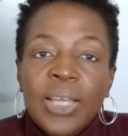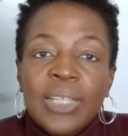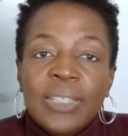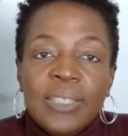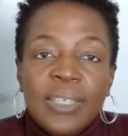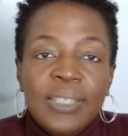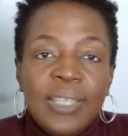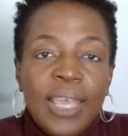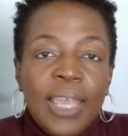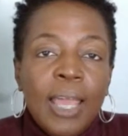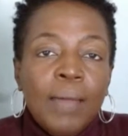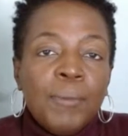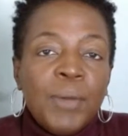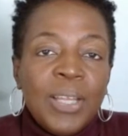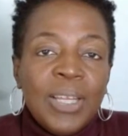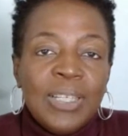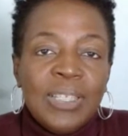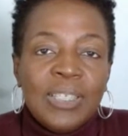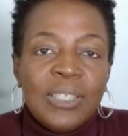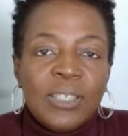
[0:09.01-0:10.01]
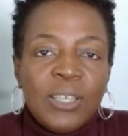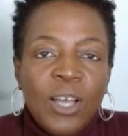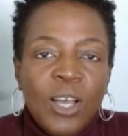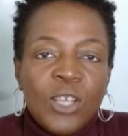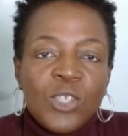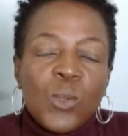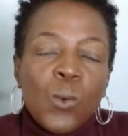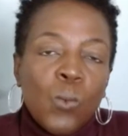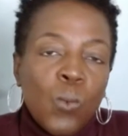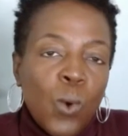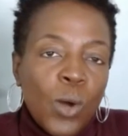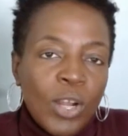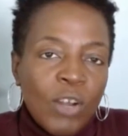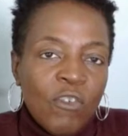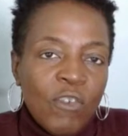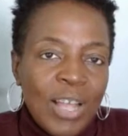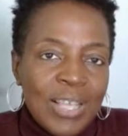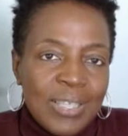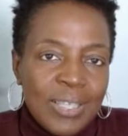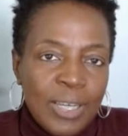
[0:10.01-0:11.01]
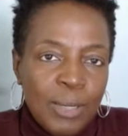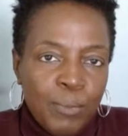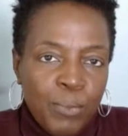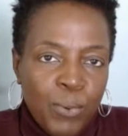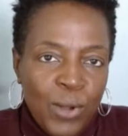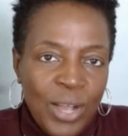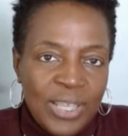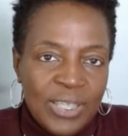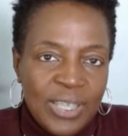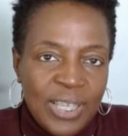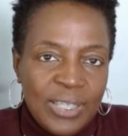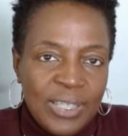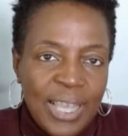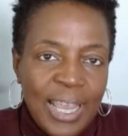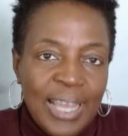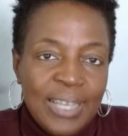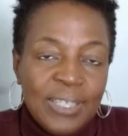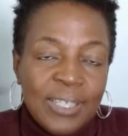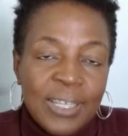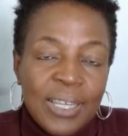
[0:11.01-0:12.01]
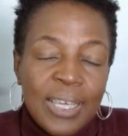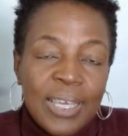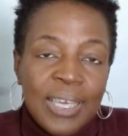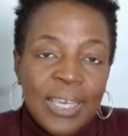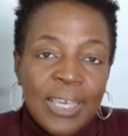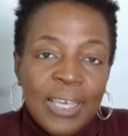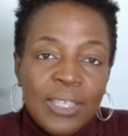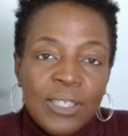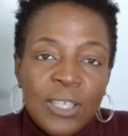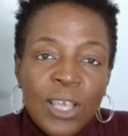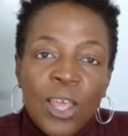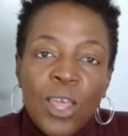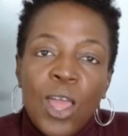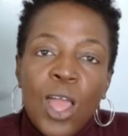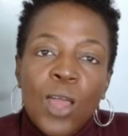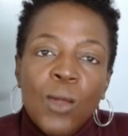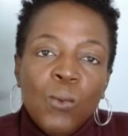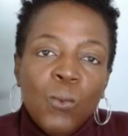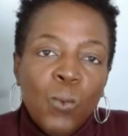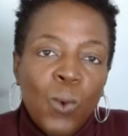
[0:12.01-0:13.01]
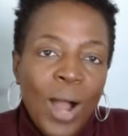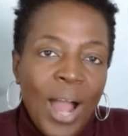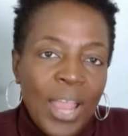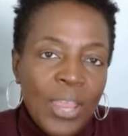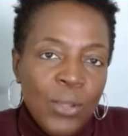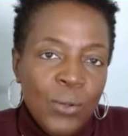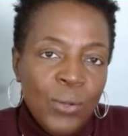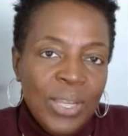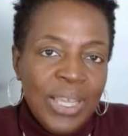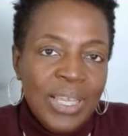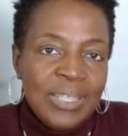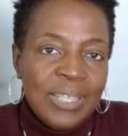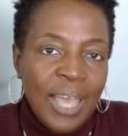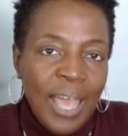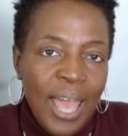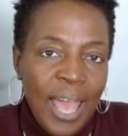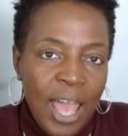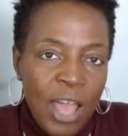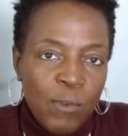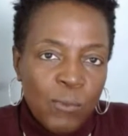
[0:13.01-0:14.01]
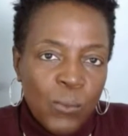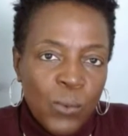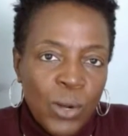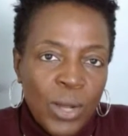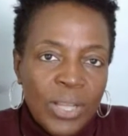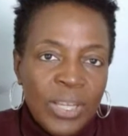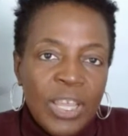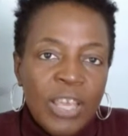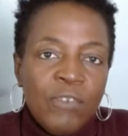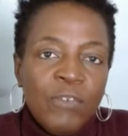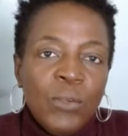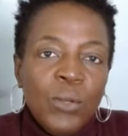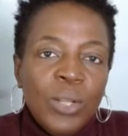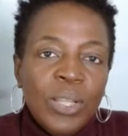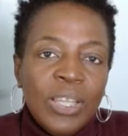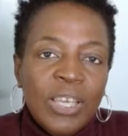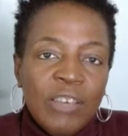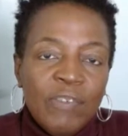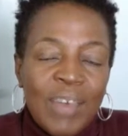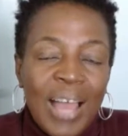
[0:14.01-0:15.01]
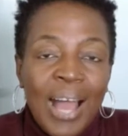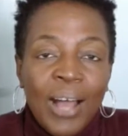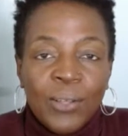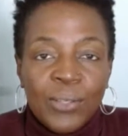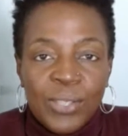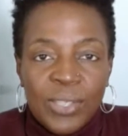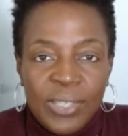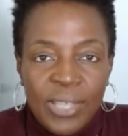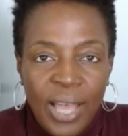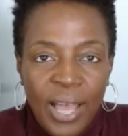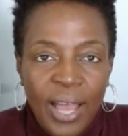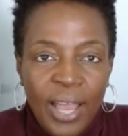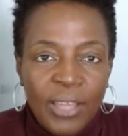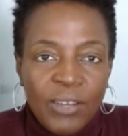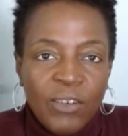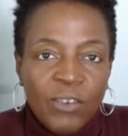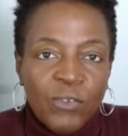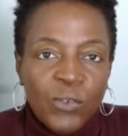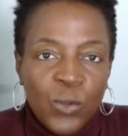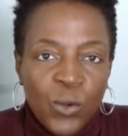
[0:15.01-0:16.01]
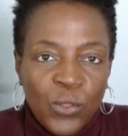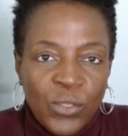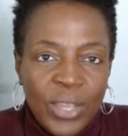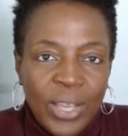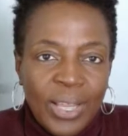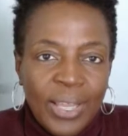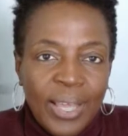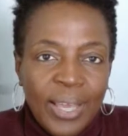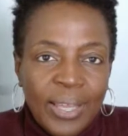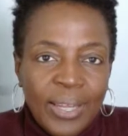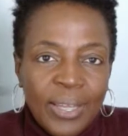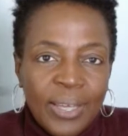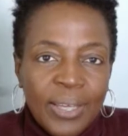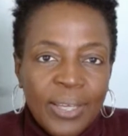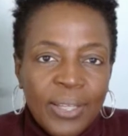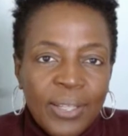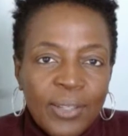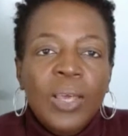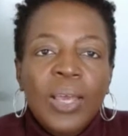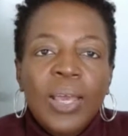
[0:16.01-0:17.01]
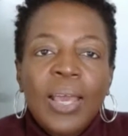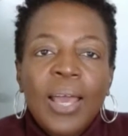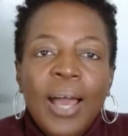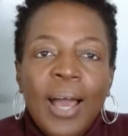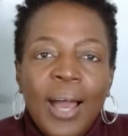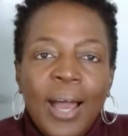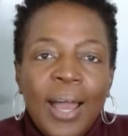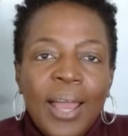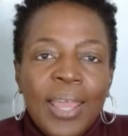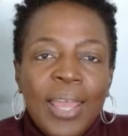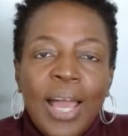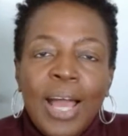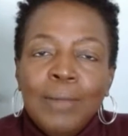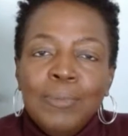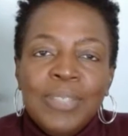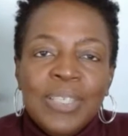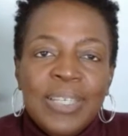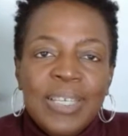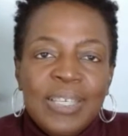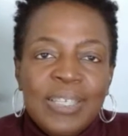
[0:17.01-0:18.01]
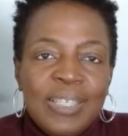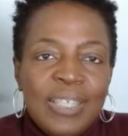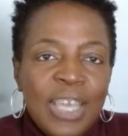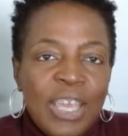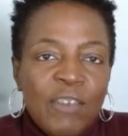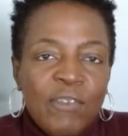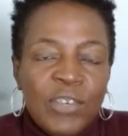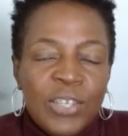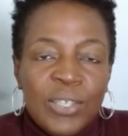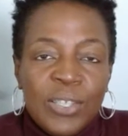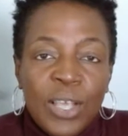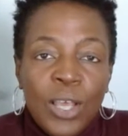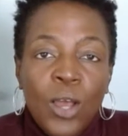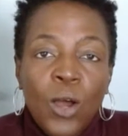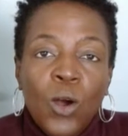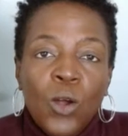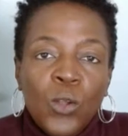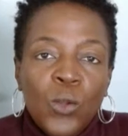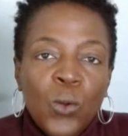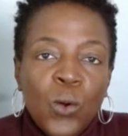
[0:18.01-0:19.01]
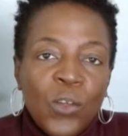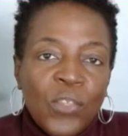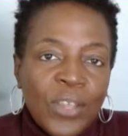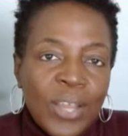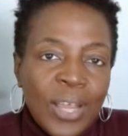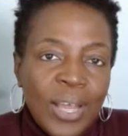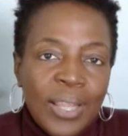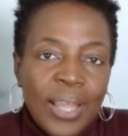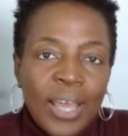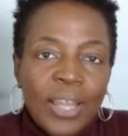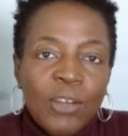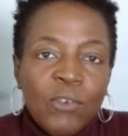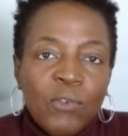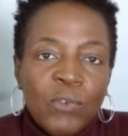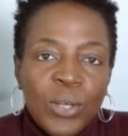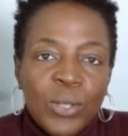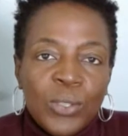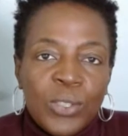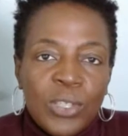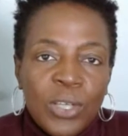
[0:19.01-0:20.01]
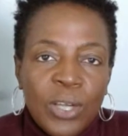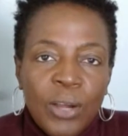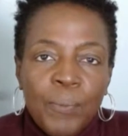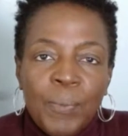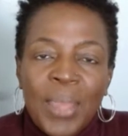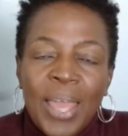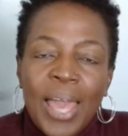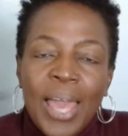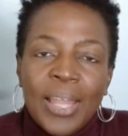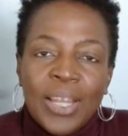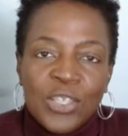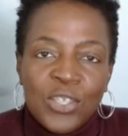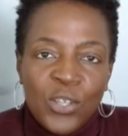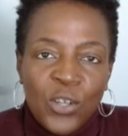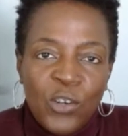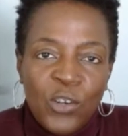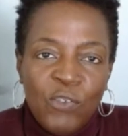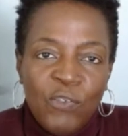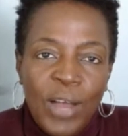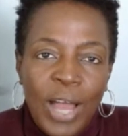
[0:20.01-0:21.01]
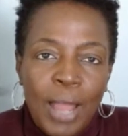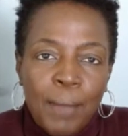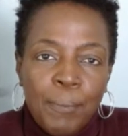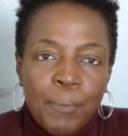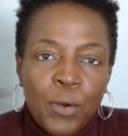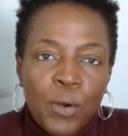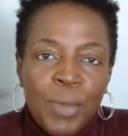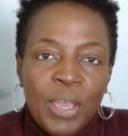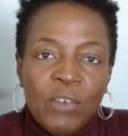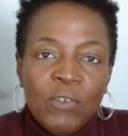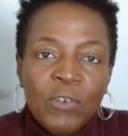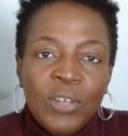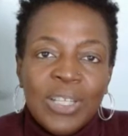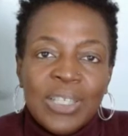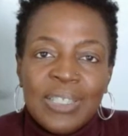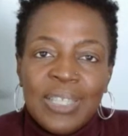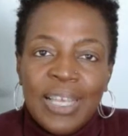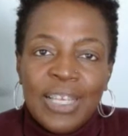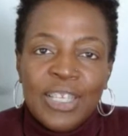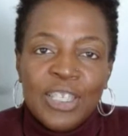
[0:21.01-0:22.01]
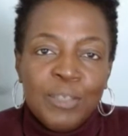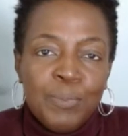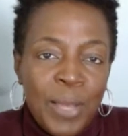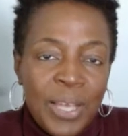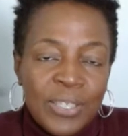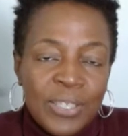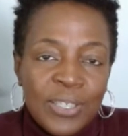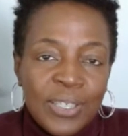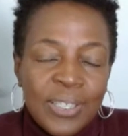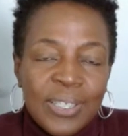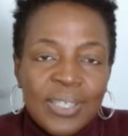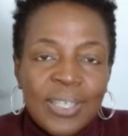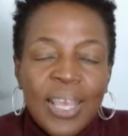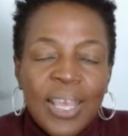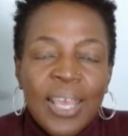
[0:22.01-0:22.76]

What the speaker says: Today, I'm going to discuss what a resident process agent is and why you need to have one if you live outside of North Carolina. Hi, I'm Denise Davis, a North Carolina realtor and a certified probate real estate specialist,